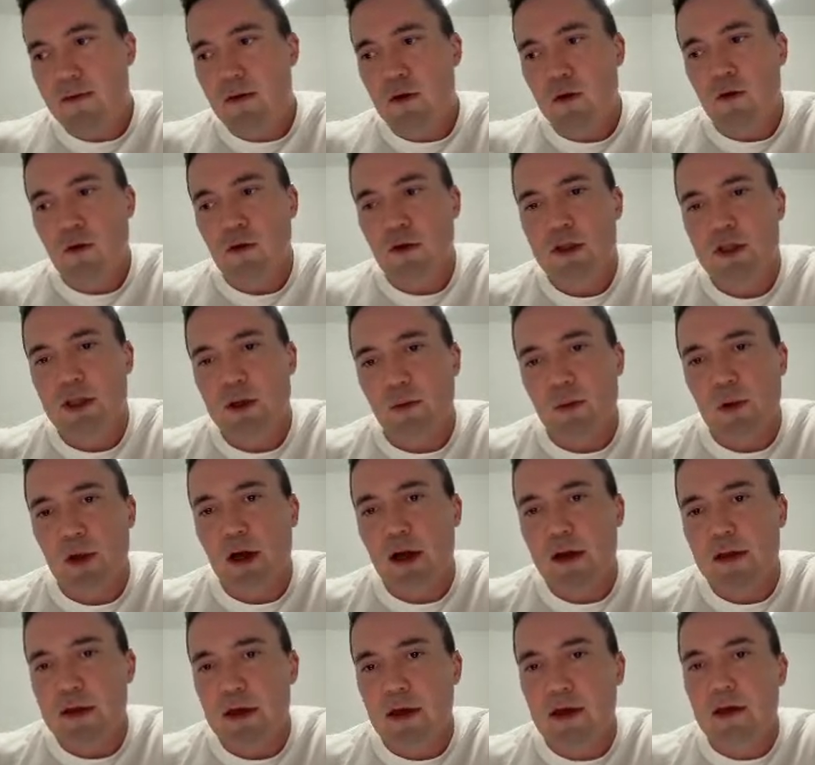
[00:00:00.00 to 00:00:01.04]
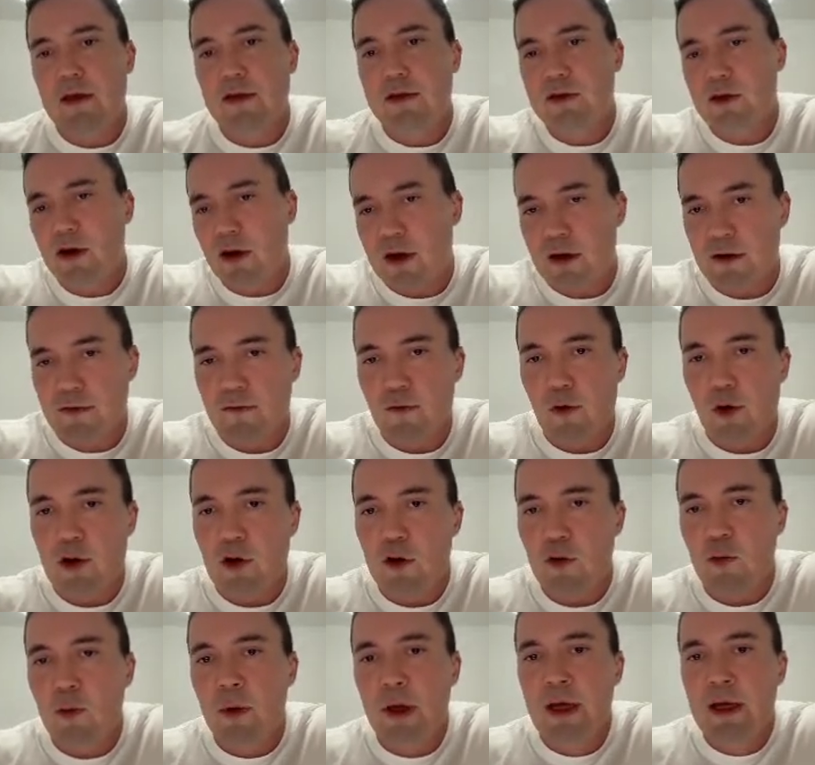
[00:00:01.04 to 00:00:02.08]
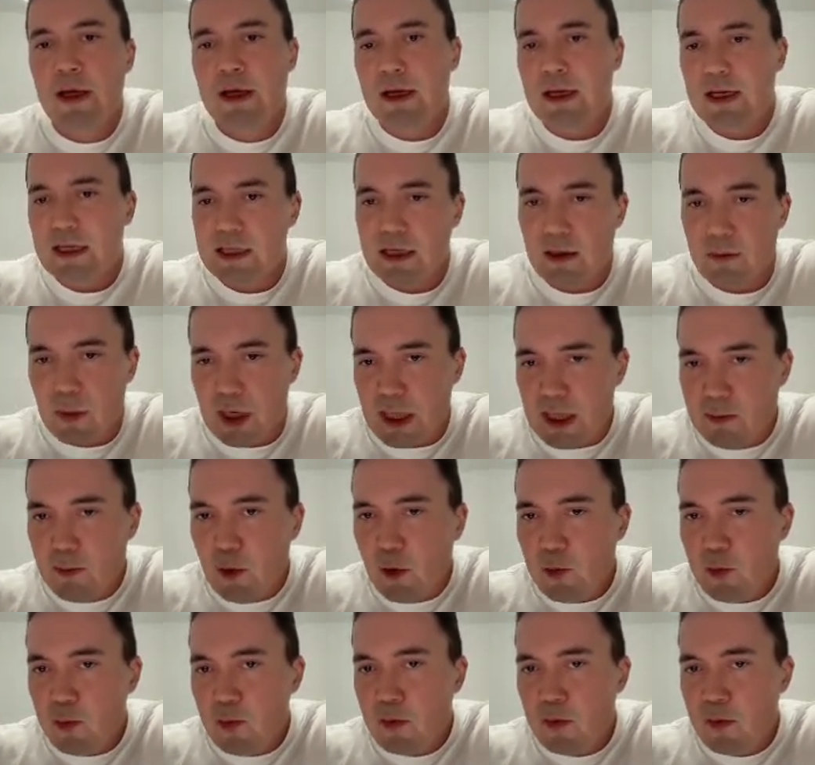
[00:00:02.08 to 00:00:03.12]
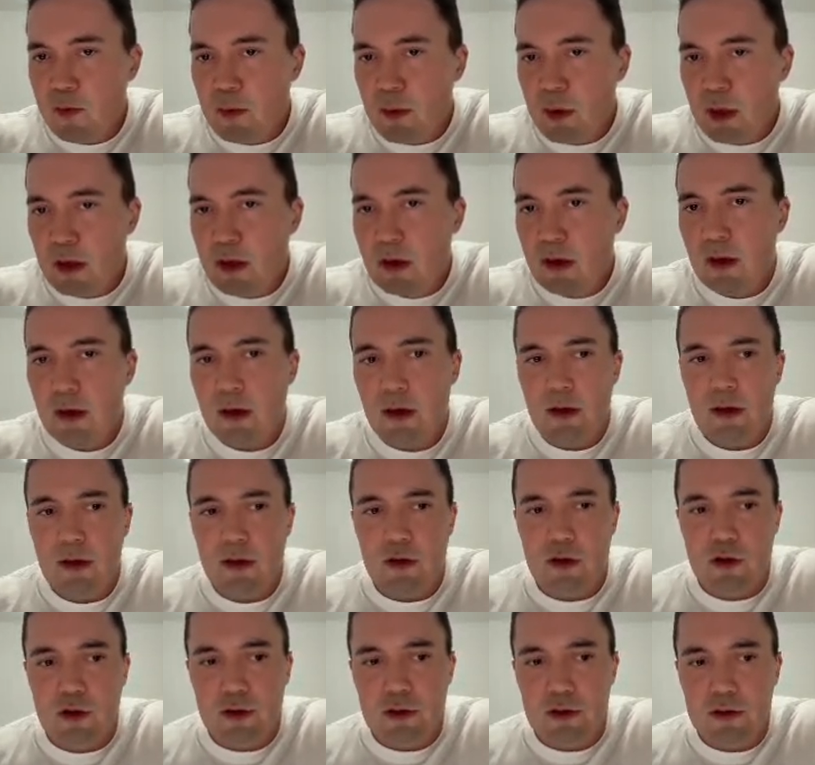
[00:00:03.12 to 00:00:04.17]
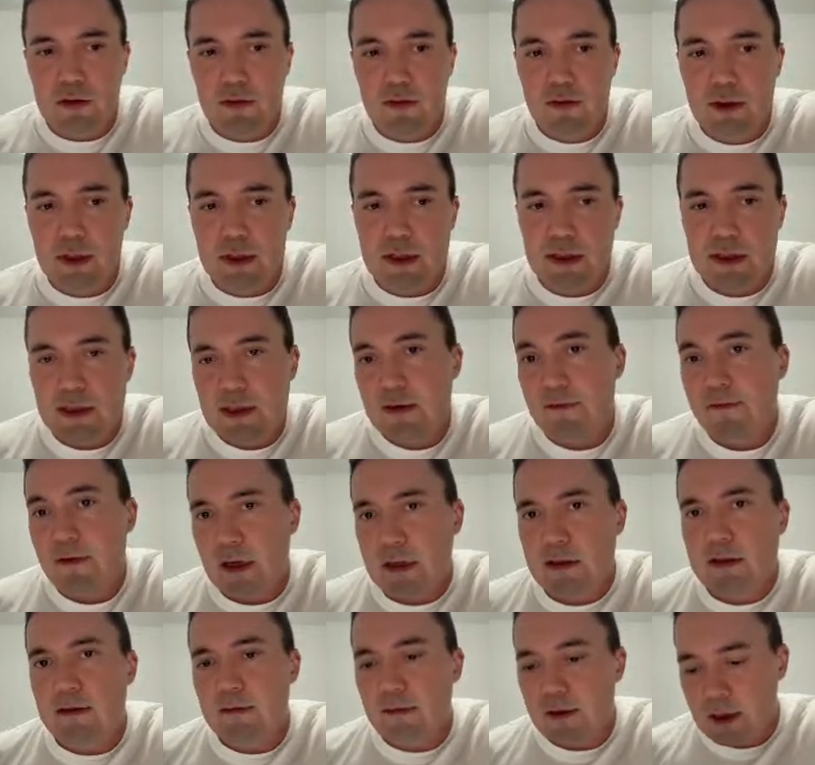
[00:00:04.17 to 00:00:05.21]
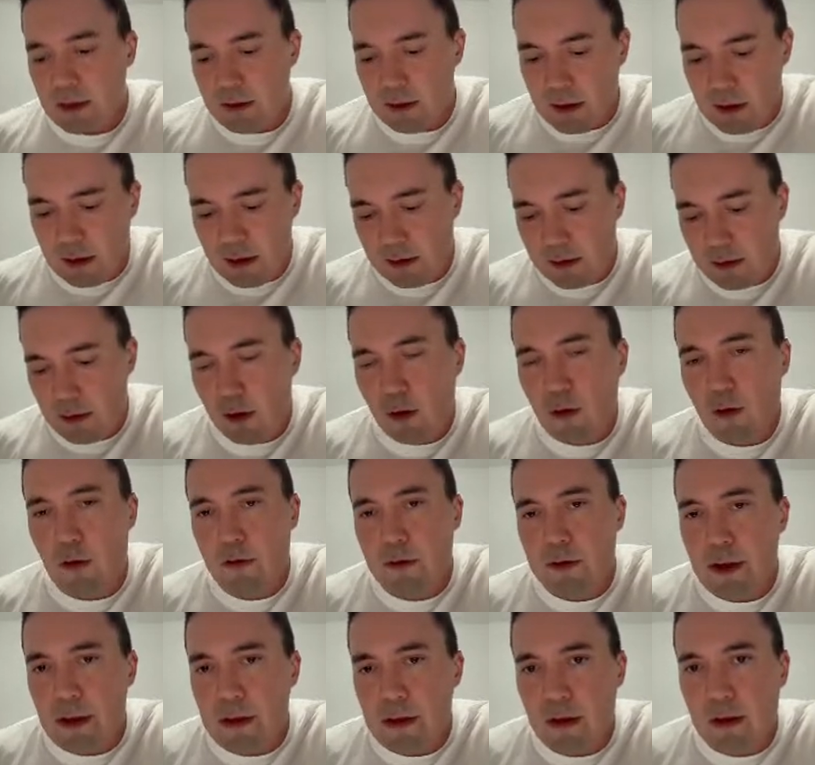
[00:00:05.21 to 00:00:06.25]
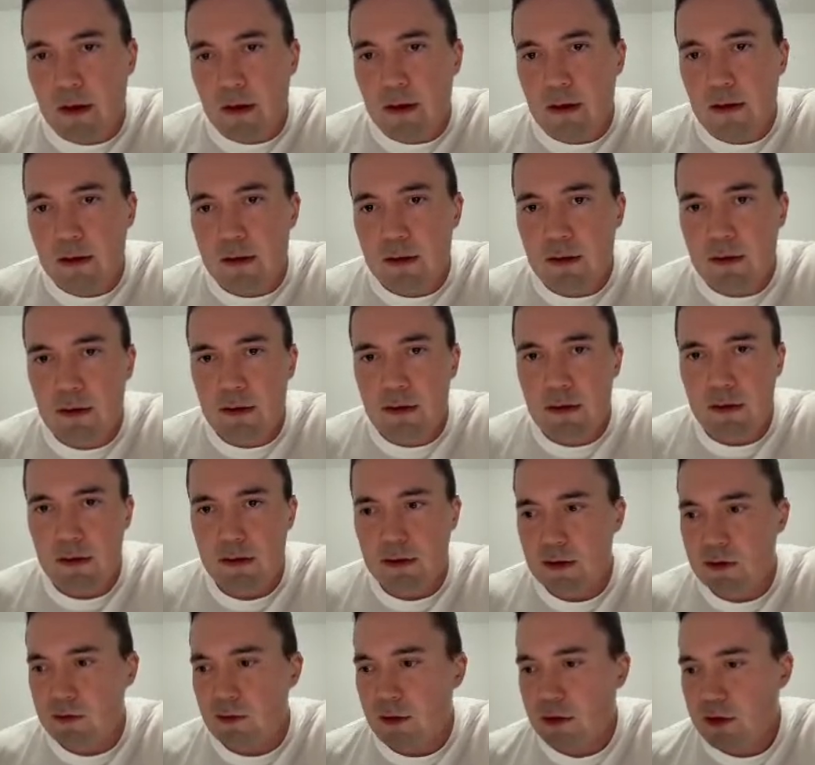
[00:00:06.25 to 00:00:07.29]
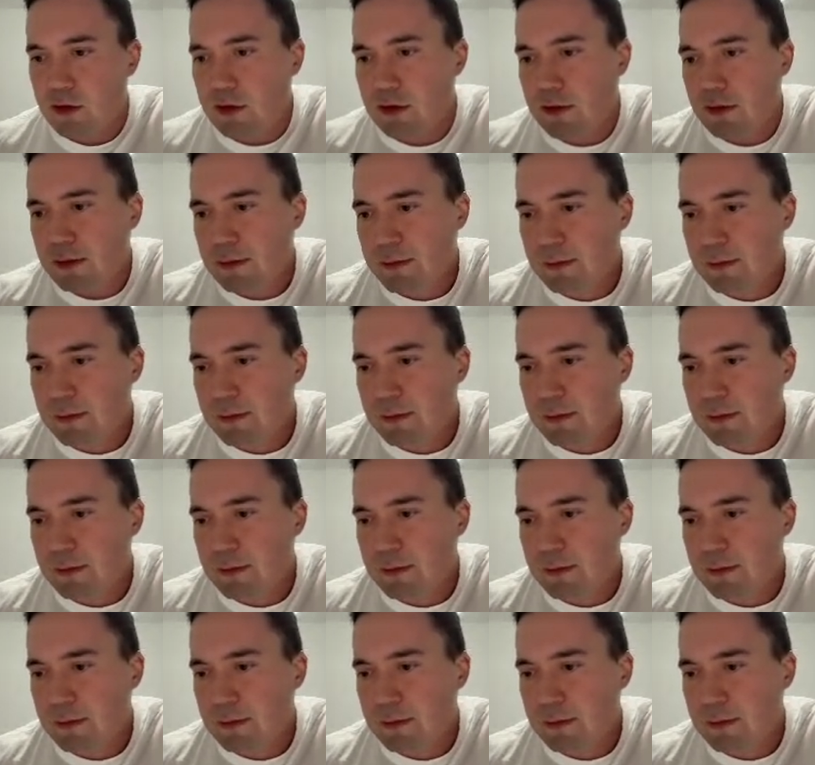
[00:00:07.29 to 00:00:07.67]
you supply the entire volume as a minimum, this is effectively the all or nothing instruction.